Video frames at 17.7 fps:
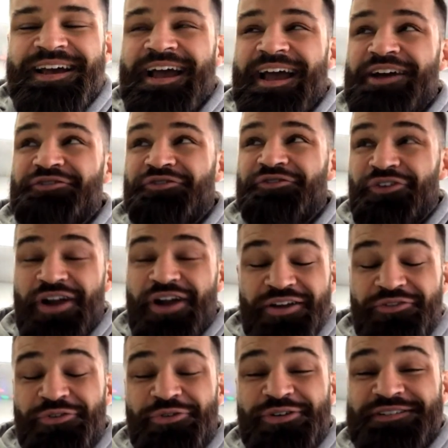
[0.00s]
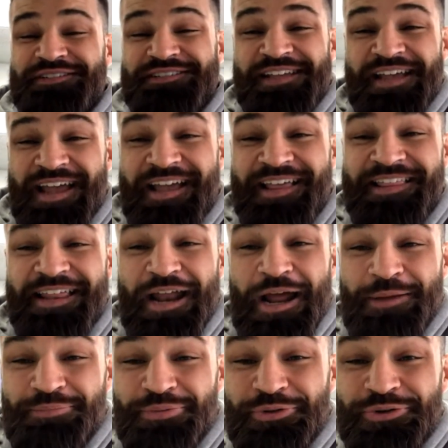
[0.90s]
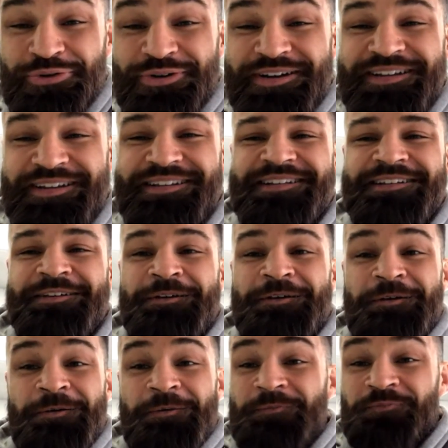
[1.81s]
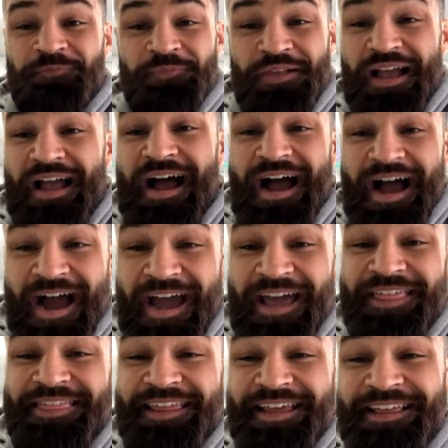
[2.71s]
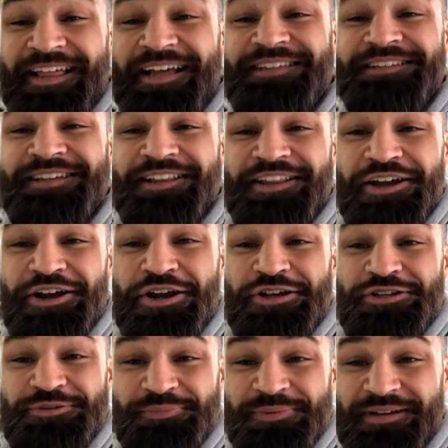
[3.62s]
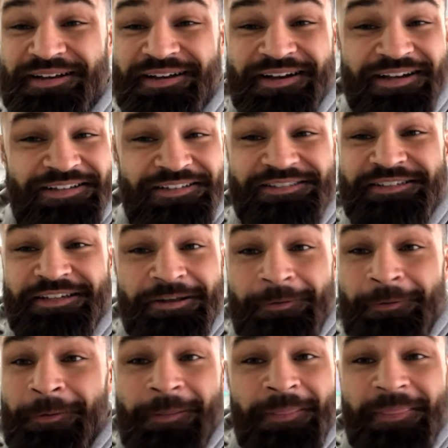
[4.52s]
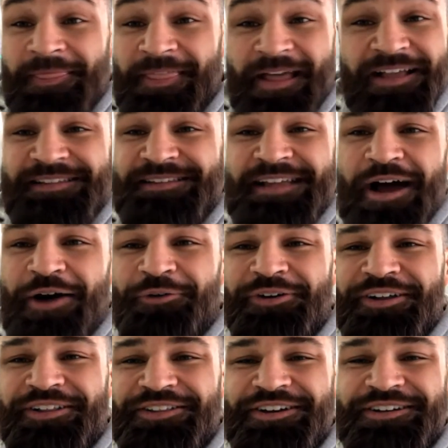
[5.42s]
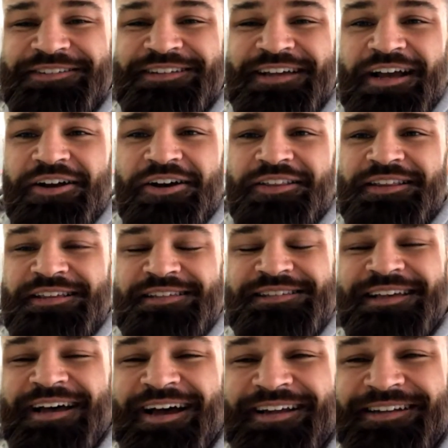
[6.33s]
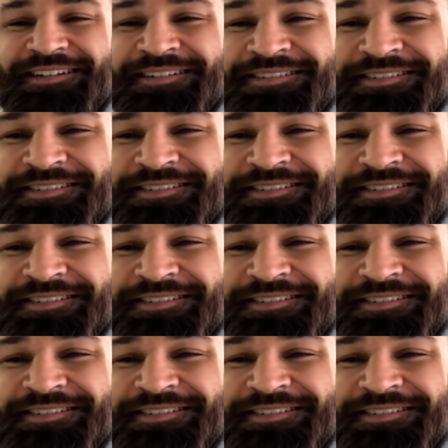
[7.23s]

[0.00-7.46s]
And for everyone saying that I blew it, I think that's hilarious because that's not what it looks like on this side.